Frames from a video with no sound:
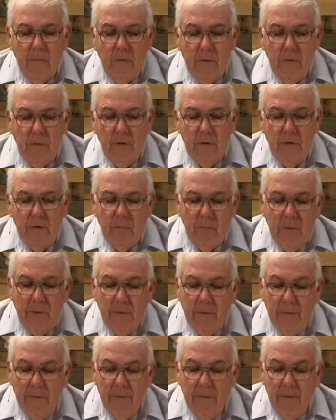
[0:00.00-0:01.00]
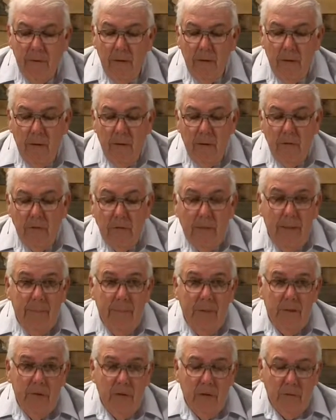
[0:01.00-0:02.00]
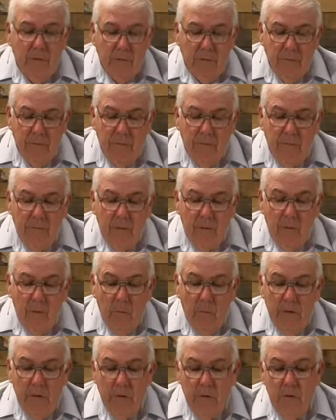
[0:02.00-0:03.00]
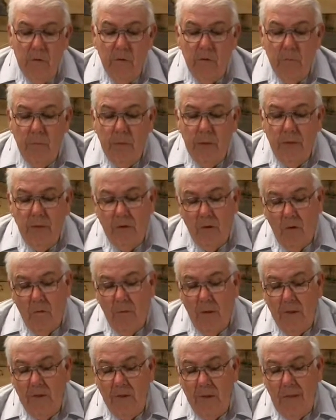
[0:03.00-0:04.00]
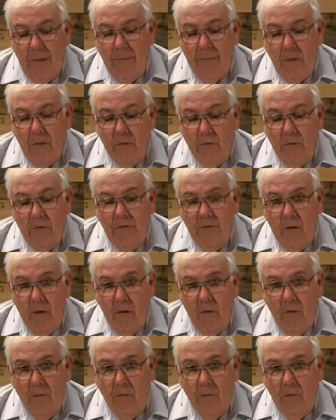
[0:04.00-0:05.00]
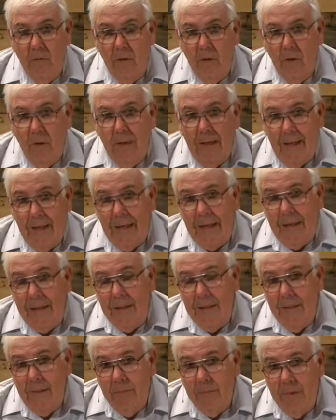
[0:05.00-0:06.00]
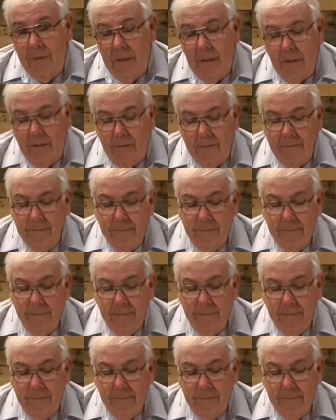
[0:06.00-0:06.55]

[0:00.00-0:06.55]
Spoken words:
Here's a speaker. Same issues. When you spend so much time on your phone, I get upset.